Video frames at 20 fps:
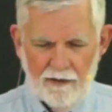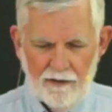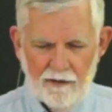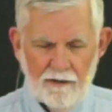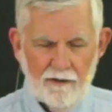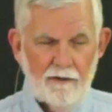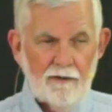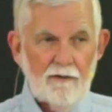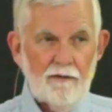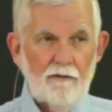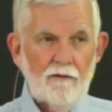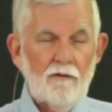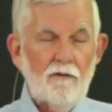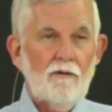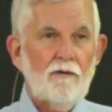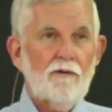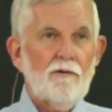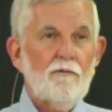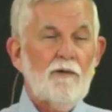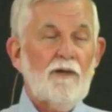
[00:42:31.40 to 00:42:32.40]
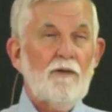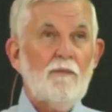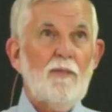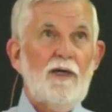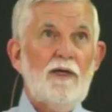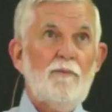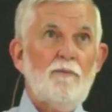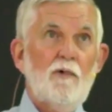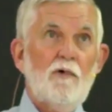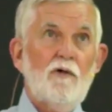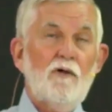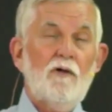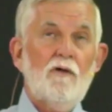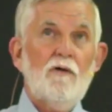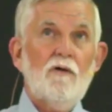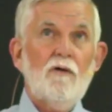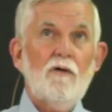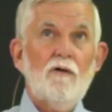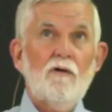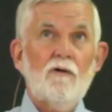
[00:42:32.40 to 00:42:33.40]
or with people or
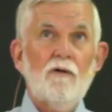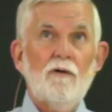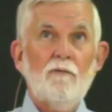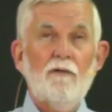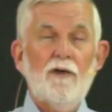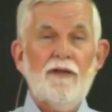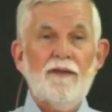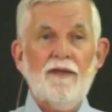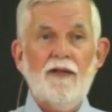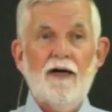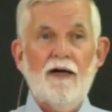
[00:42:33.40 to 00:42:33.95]
with our